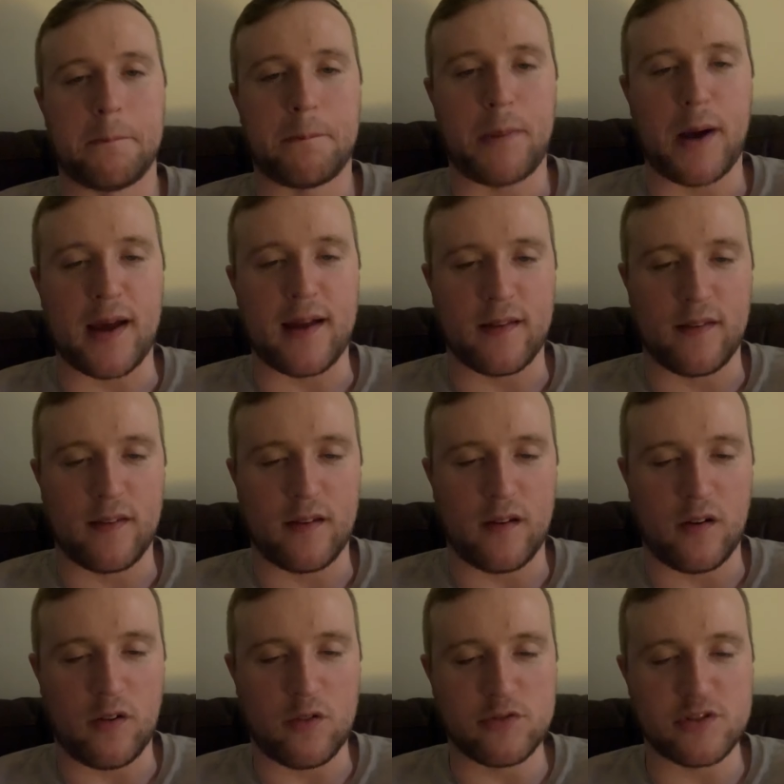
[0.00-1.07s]
But
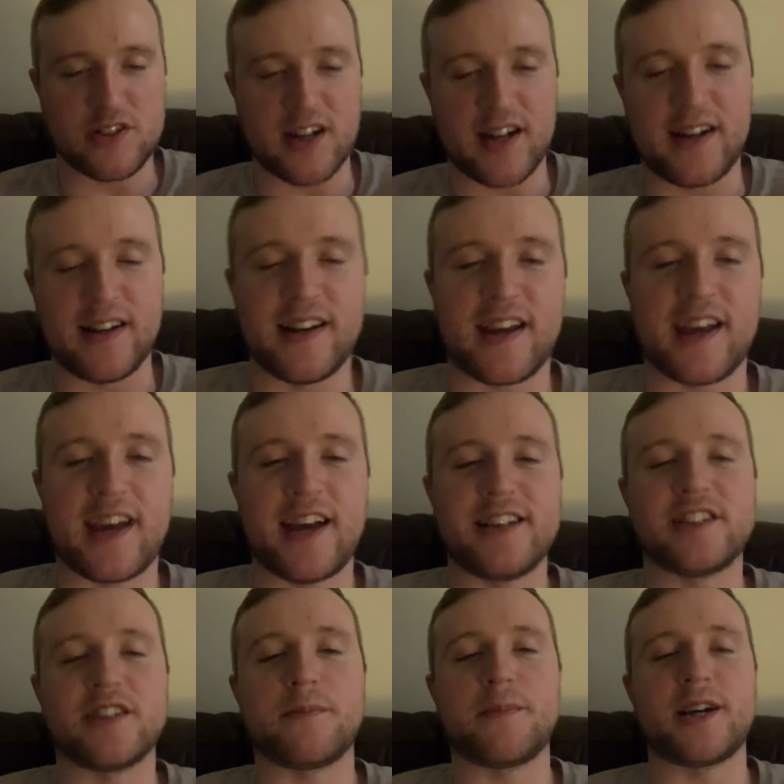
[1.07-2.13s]
also,
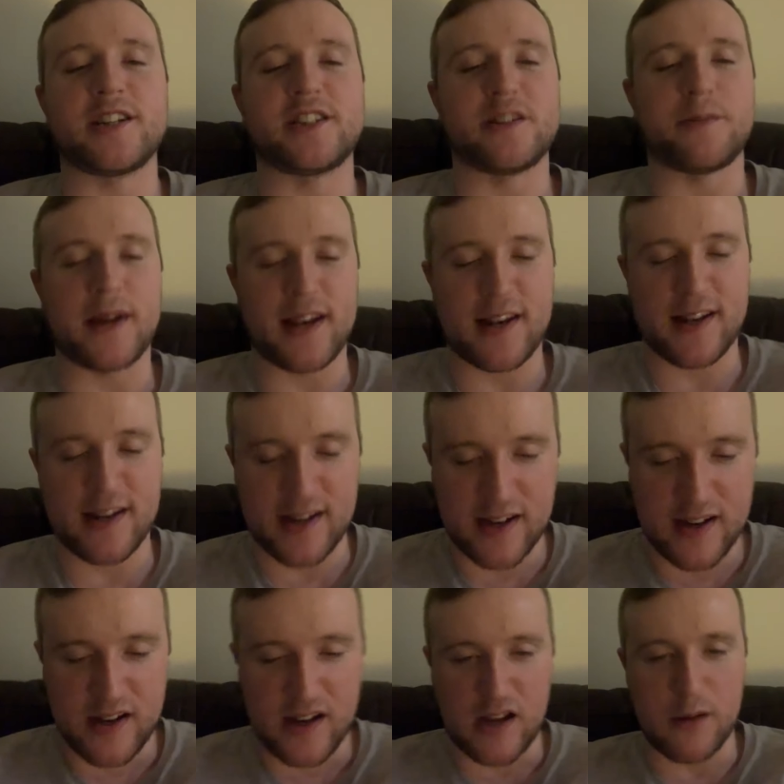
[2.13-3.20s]
Nikita Mazepin
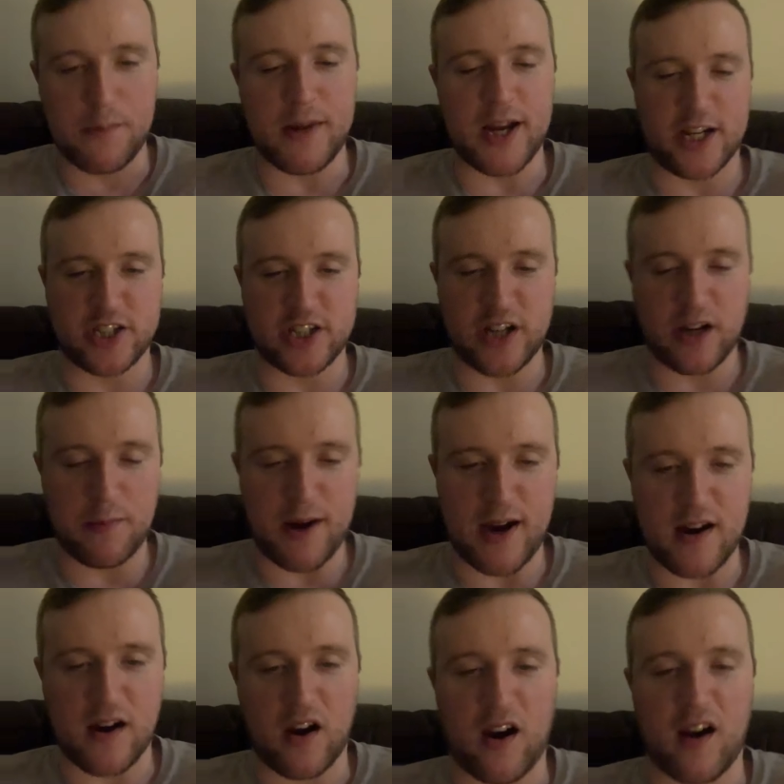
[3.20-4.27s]
and Mick
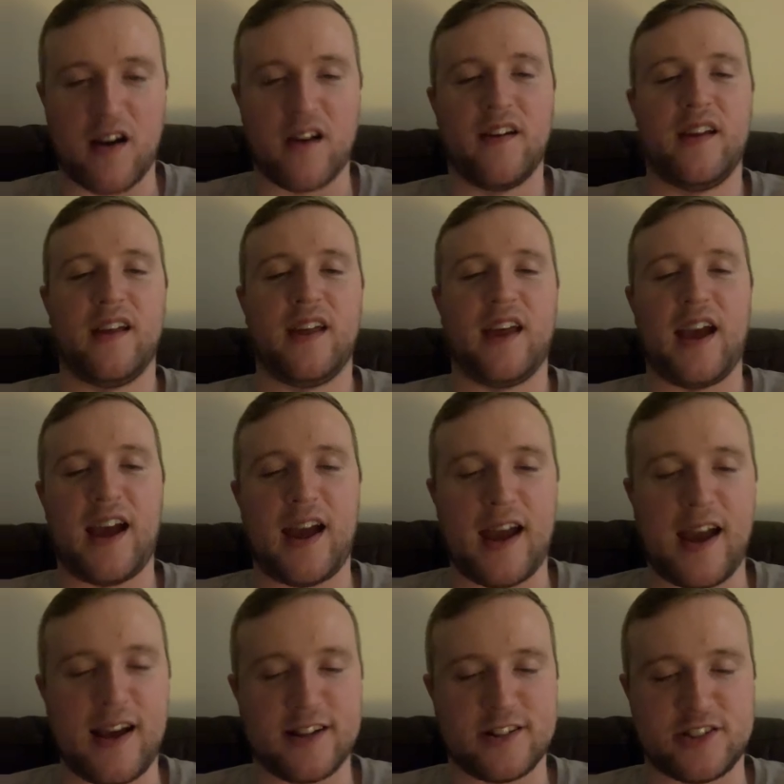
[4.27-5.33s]
Schumacher at
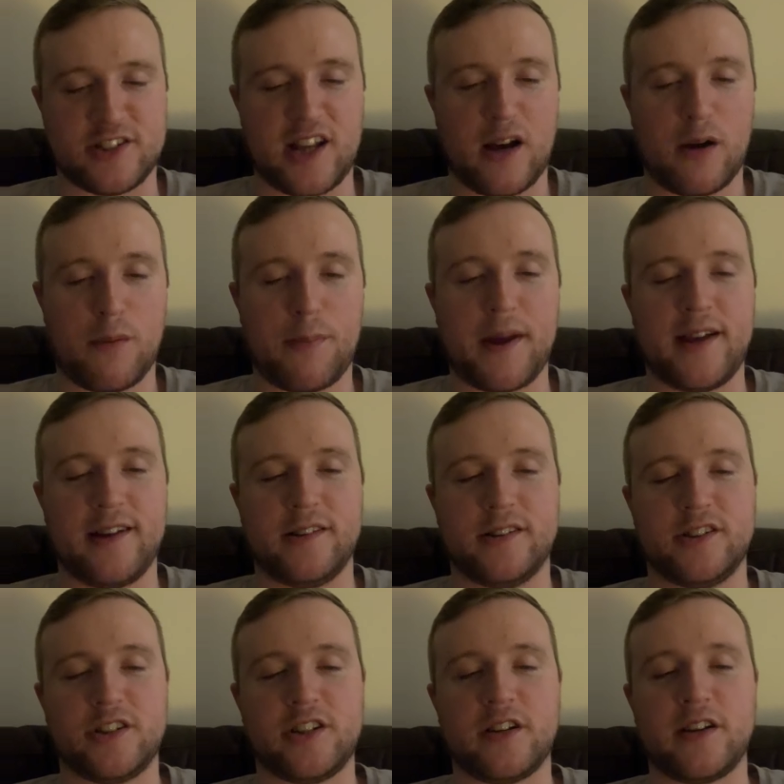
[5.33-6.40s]
Haas, they'll be
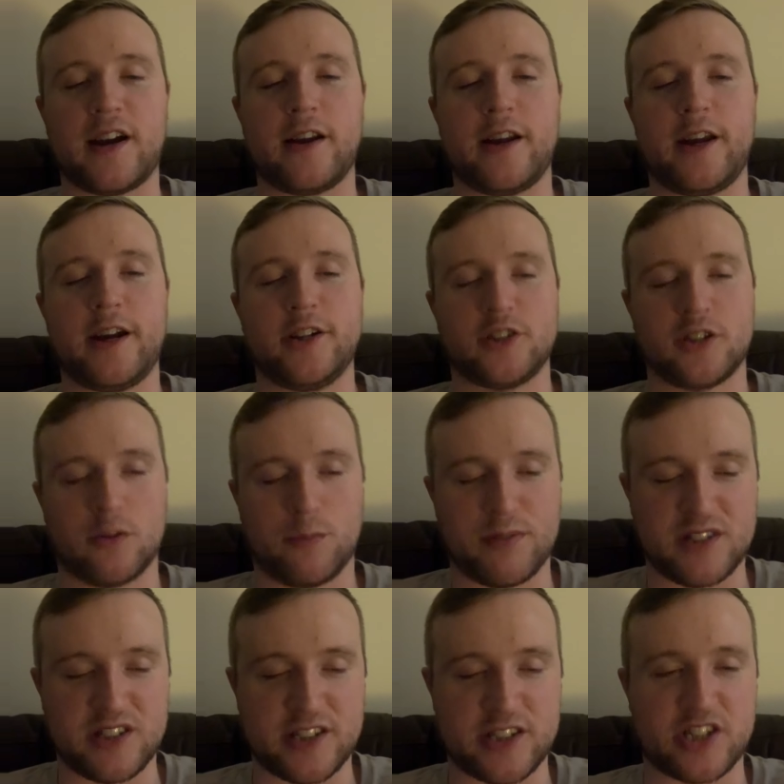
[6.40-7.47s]
doing their usual
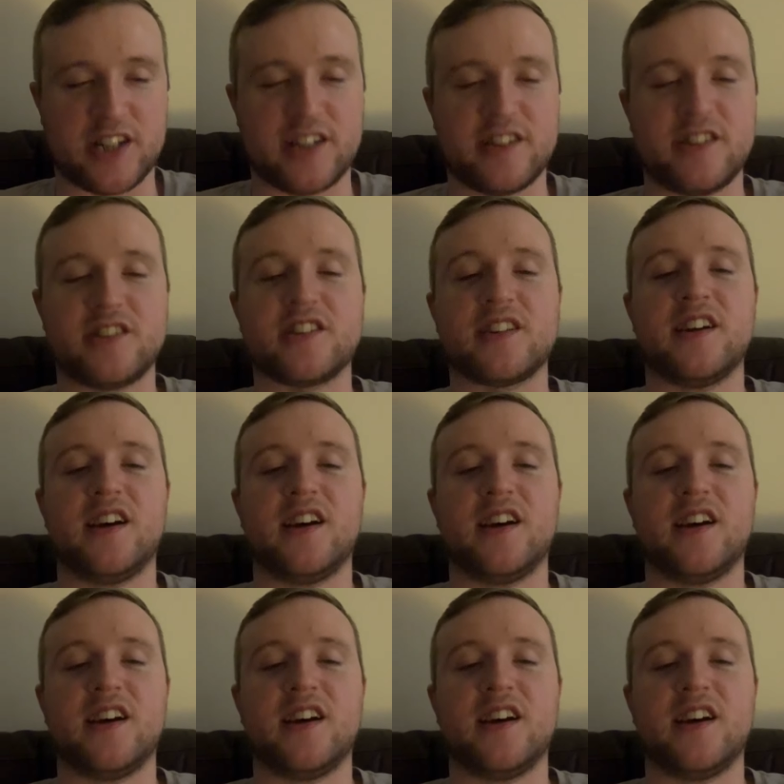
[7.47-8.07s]
positions.